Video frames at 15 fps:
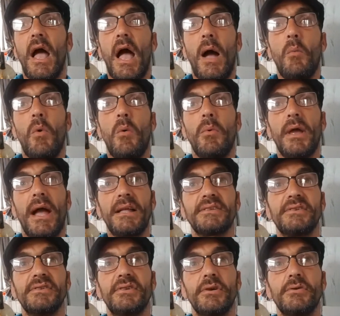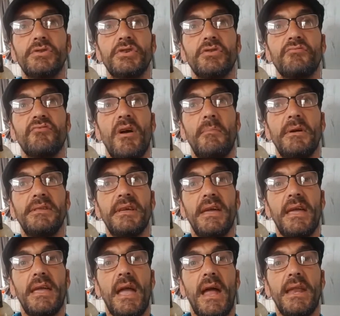and what we had to do to
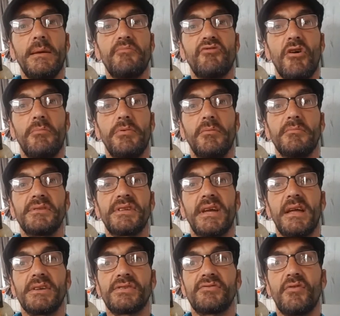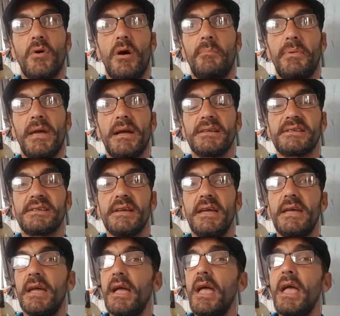remedy any problems to get us through our
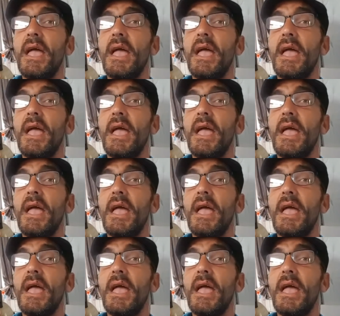BSc.